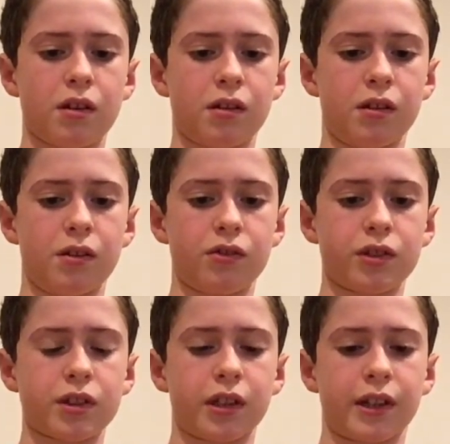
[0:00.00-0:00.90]
And
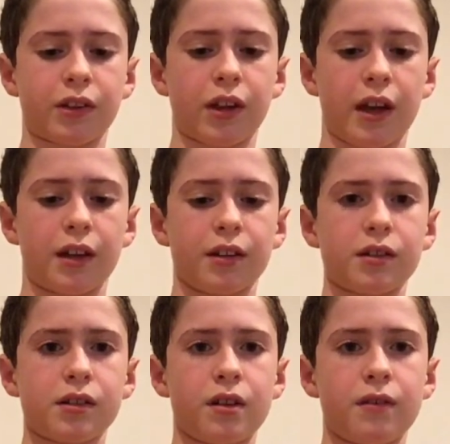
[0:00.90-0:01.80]
just saying
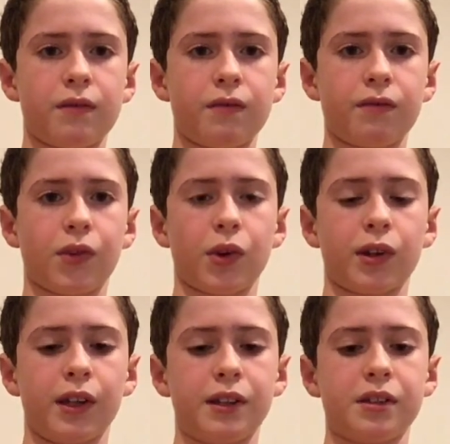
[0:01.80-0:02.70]
thanks for at
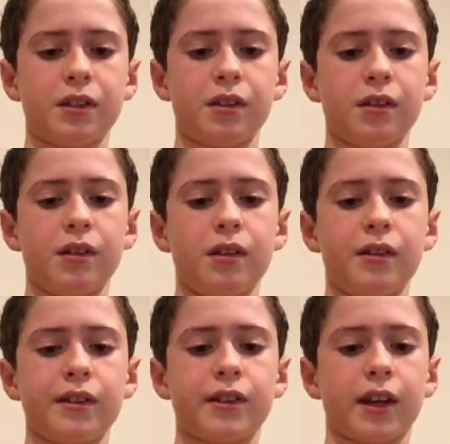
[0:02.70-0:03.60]
least
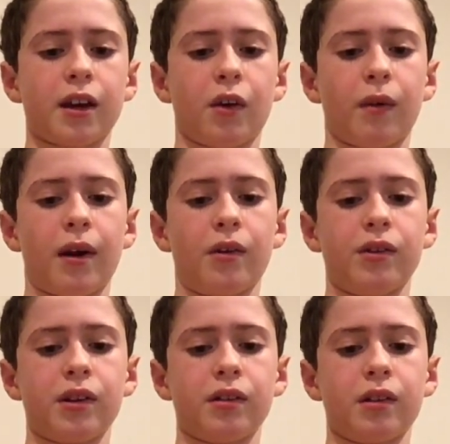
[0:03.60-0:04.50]
sticking
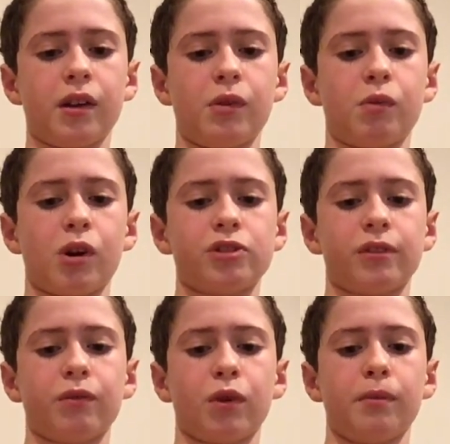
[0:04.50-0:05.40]
around and watching
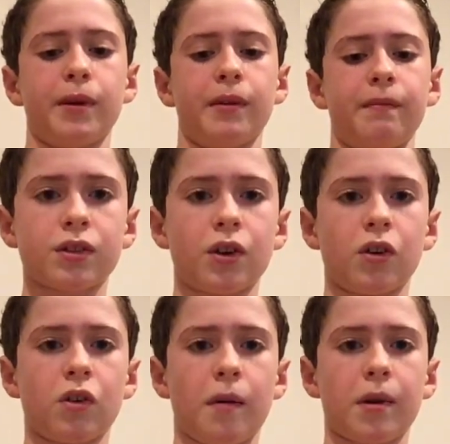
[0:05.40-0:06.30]
for a bit. So
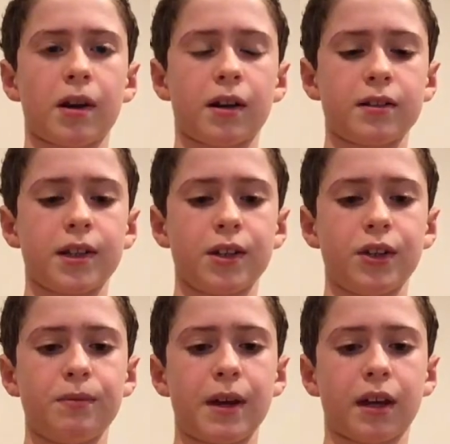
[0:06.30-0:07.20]
I'm gonna
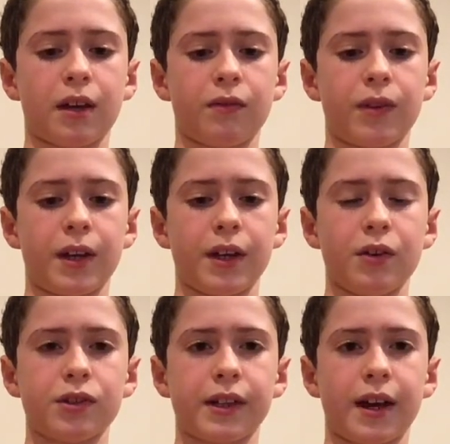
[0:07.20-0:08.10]
continue making
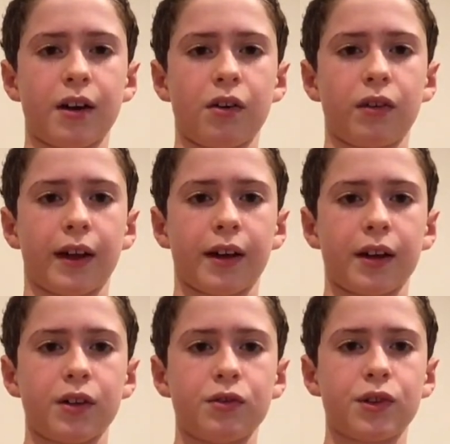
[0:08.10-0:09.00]
videos now like I
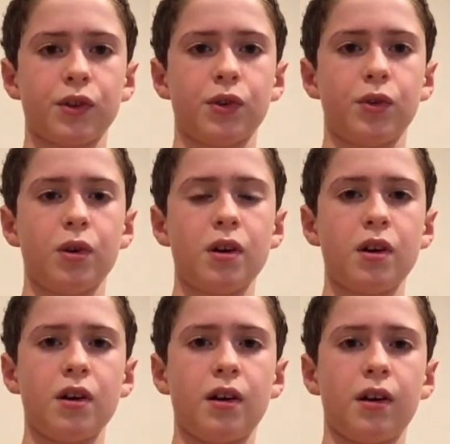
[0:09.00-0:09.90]
used to
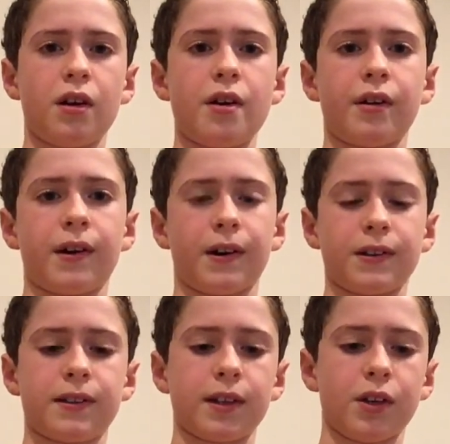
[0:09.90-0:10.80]

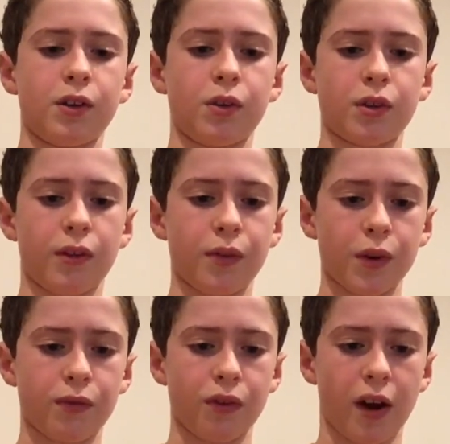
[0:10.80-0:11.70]
until the
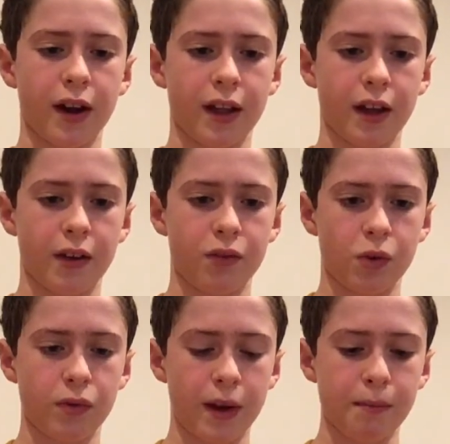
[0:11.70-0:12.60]
first Friday of
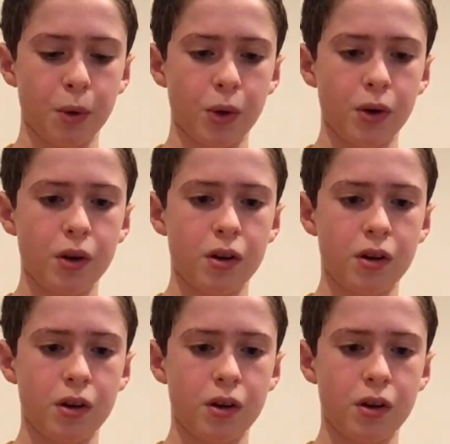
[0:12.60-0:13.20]
November.